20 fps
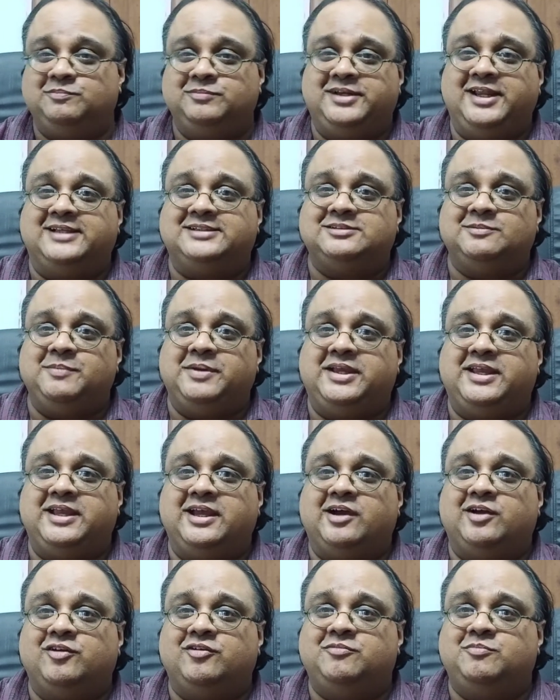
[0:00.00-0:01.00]
takes a mickey
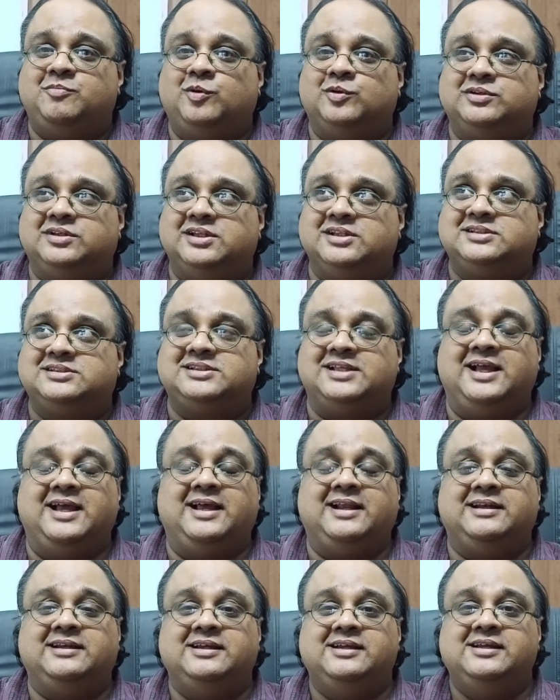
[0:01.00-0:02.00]
out of both this
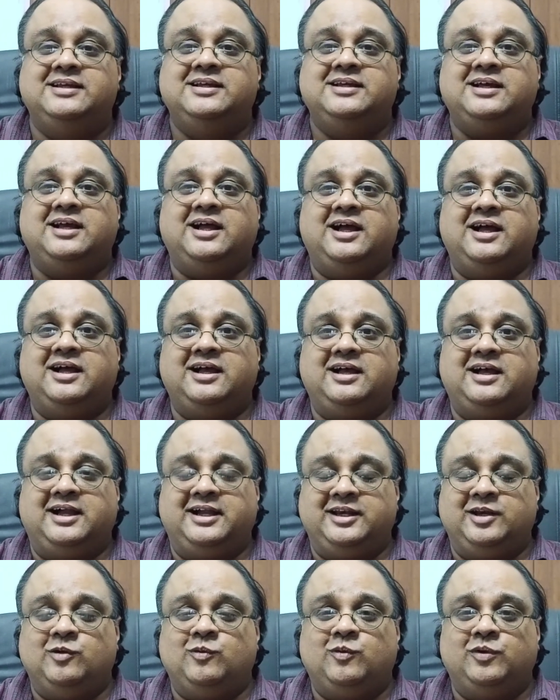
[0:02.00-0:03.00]
and
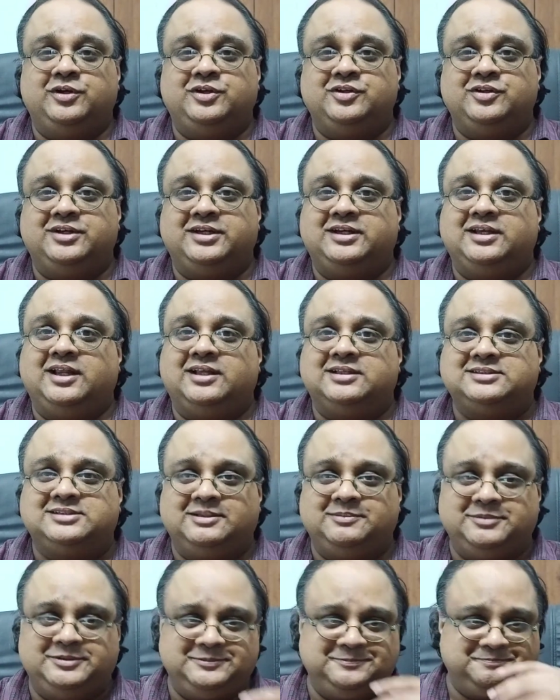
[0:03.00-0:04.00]
I Know What You Did Last
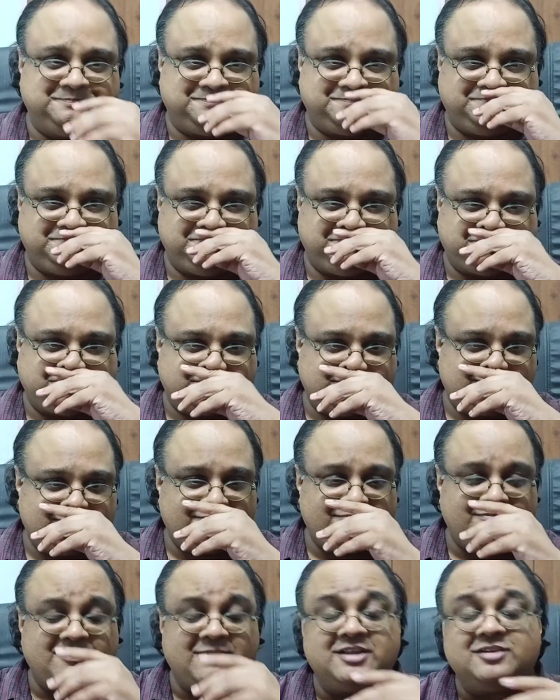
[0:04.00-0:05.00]
Summer.
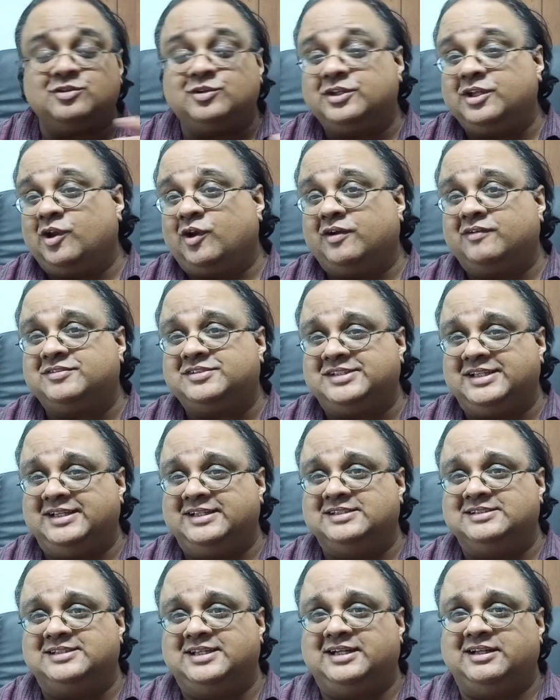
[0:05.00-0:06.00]
So there are a lot of
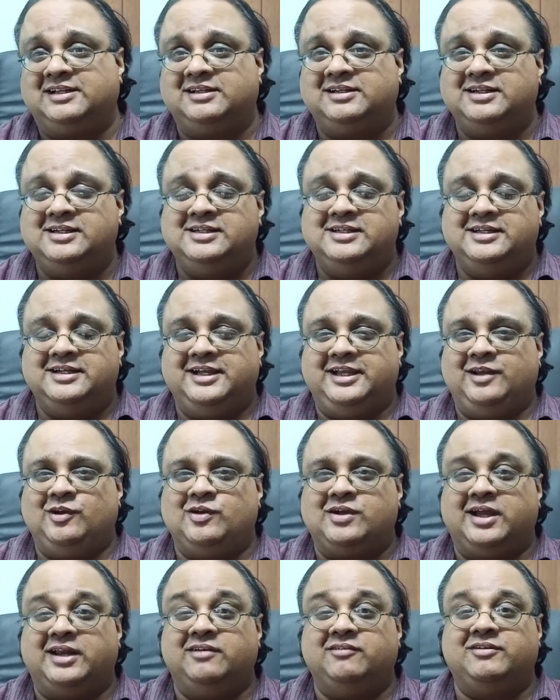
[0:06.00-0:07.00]
scenes that are
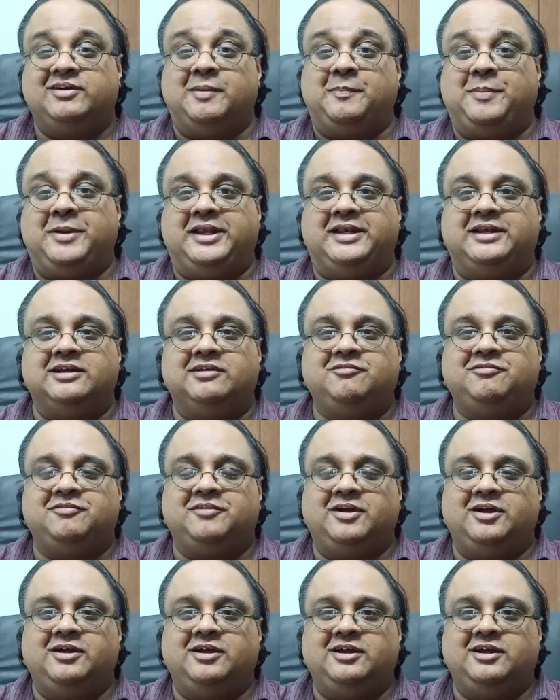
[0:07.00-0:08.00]
kind of repeated
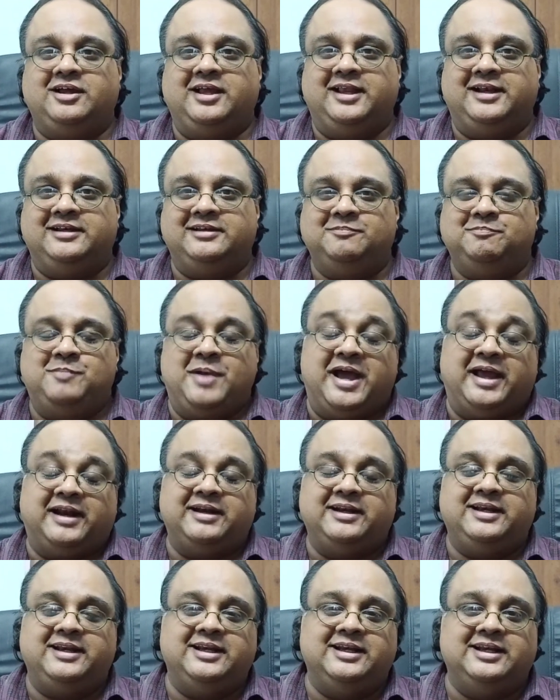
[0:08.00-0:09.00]
and
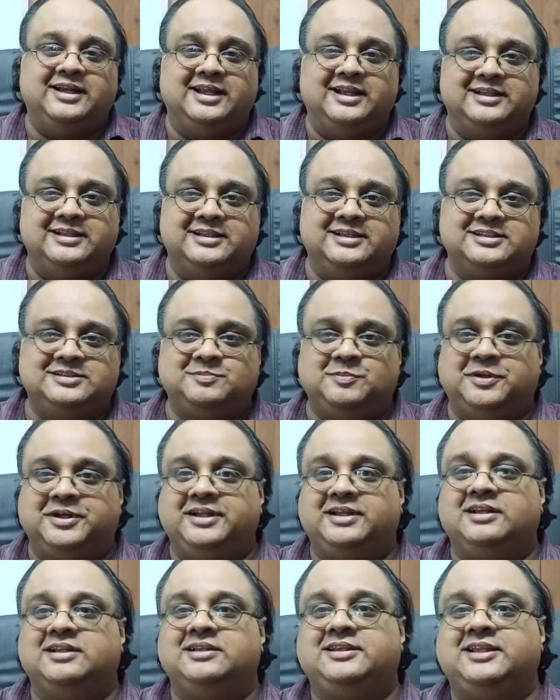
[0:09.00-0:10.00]
parodied in this
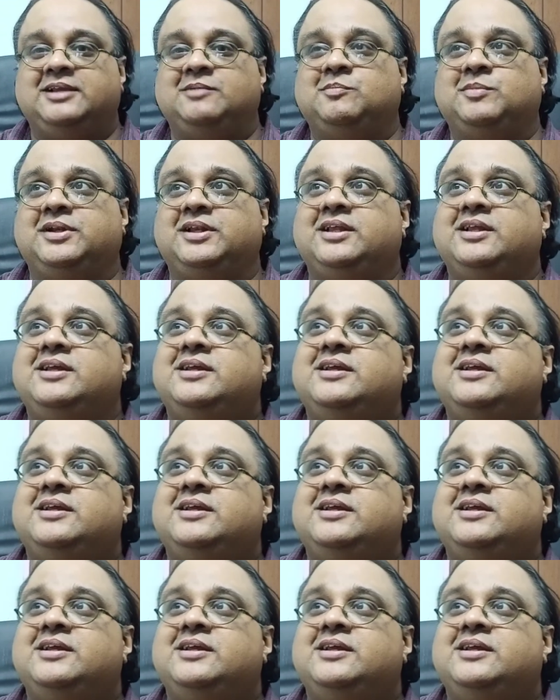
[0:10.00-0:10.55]
particular thing. But